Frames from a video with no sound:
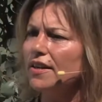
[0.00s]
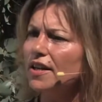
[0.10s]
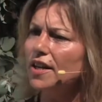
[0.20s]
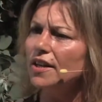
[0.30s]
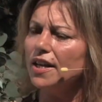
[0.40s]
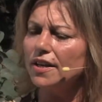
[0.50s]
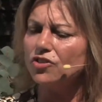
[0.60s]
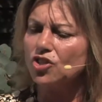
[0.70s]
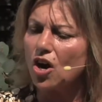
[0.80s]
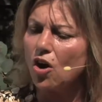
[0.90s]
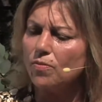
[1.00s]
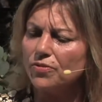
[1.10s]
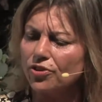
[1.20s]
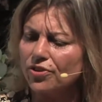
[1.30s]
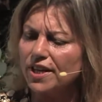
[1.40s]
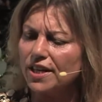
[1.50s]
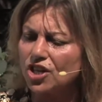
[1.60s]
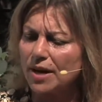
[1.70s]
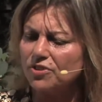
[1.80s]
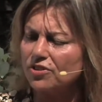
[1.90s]
And in Job
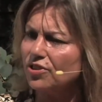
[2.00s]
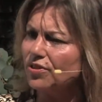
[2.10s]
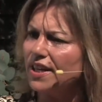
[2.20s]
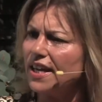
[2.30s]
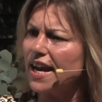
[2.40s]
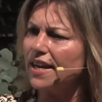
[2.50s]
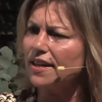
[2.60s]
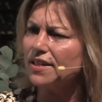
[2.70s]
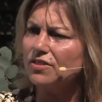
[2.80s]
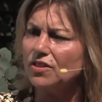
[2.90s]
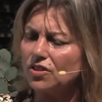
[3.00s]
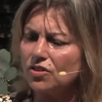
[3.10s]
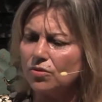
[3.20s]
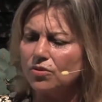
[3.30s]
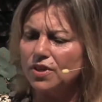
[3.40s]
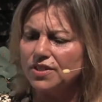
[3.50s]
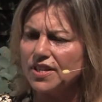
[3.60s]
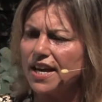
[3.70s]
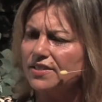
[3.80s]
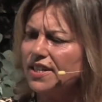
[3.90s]
chapter 38, Yahuwah
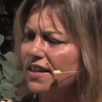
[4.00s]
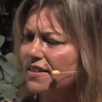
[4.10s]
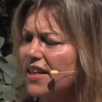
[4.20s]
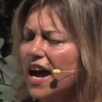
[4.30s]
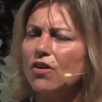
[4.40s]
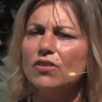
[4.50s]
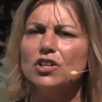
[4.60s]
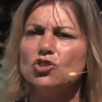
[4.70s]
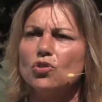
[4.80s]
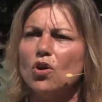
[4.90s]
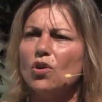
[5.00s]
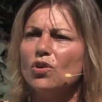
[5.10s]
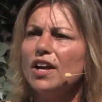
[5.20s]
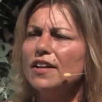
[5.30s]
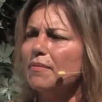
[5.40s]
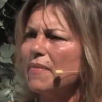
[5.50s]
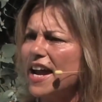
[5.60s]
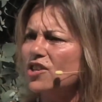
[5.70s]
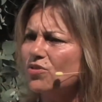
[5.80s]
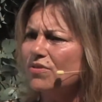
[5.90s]
says, canst thou control the
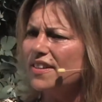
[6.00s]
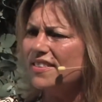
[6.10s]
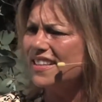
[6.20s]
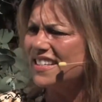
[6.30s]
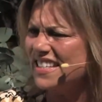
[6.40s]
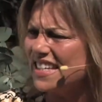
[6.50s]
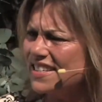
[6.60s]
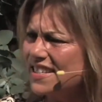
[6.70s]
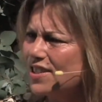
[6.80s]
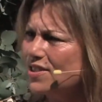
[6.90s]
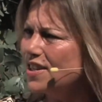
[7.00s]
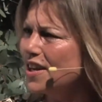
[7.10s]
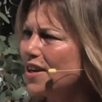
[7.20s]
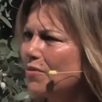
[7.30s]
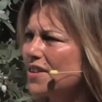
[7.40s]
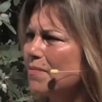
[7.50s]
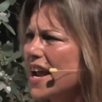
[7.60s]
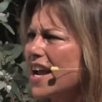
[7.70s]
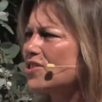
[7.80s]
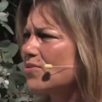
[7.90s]
Mazzaroth and the seasons? Well, the
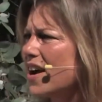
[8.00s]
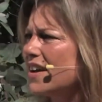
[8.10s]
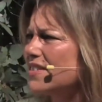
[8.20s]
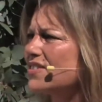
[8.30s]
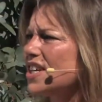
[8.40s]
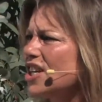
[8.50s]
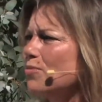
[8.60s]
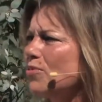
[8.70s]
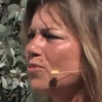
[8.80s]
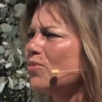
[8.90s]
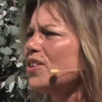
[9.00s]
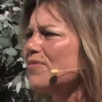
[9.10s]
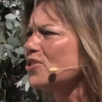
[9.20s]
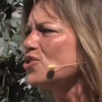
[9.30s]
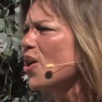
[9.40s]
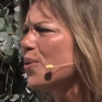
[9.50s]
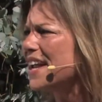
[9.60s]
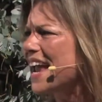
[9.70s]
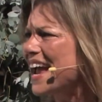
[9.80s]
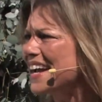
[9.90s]
Mazzaroth is the Hebrew word for
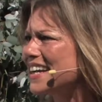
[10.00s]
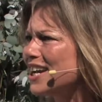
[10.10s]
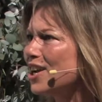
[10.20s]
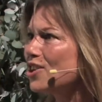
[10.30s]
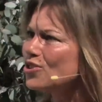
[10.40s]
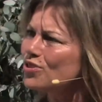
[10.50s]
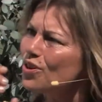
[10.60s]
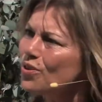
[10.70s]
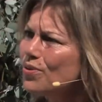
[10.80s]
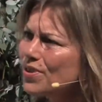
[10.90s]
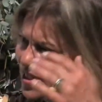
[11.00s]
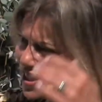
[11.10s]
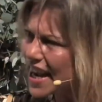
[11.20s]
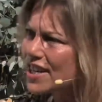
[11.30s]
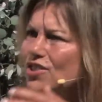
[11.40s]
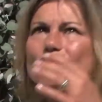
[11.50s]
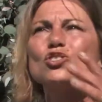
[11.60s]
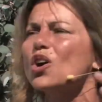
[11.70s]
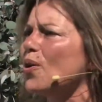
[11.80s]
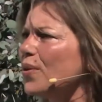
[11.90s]
zodiac. So Yahuwah says the
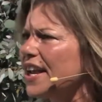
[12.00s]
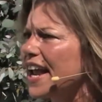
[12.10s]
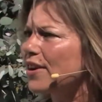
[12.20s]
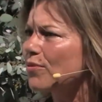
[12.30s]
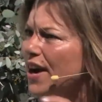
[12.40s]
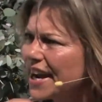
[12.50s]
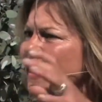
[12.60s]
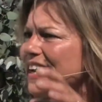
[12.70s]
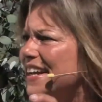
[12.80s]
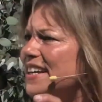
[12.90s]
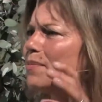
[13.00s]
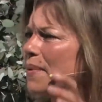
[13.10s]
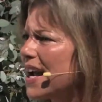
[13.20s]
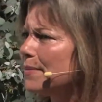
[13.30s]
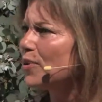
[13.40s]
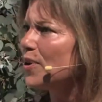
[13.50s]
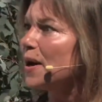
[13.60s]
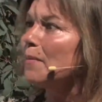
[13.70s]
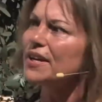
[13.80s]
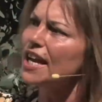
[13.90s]
zodiac right in the Bible,
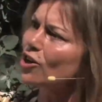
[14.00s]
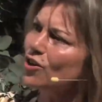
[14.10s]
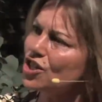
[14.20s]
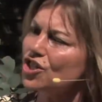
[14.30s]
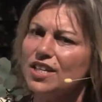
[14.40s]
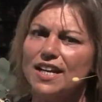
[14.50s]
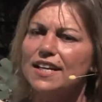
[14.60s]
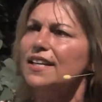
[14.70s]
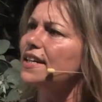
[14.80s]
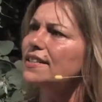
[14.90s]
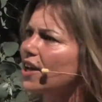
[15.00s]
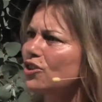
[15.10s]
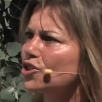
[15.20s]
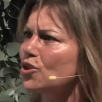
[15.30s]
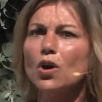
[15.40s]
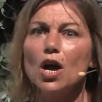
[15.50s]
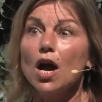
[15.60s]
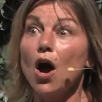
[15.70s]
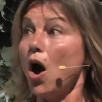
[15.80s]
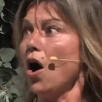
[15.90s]
but yet Christianity tells you,
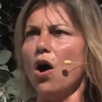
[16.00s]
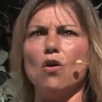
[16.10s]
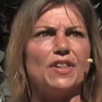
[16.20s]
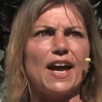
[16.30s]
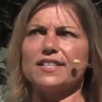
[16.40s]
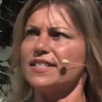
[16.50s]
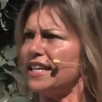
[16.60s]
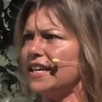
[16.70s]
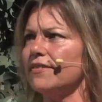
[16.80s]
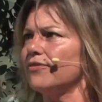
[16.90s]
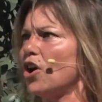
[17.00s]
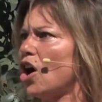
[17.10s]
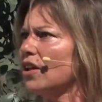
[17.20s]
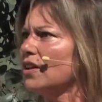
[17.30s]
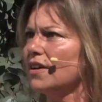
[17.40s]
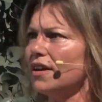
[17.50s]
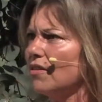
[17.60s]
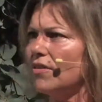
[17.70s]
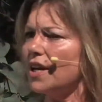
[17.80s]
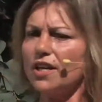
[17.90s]
oh, that's evil.
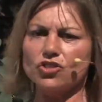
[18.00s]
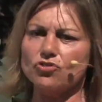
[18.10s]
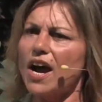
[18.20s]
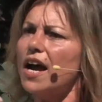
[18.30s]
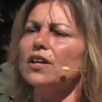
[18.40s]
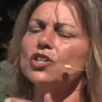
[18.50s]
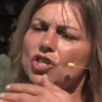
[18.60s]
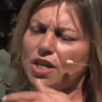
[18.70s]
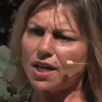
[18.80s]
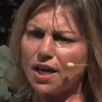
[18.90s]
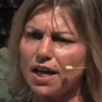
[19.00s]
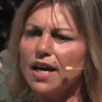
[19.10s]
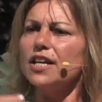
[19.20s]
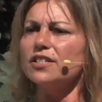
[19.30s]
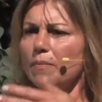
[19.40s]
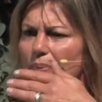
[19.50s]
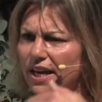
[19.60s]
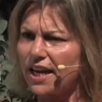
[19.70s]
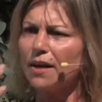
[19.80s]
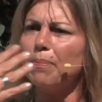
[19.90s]
When astrology is a big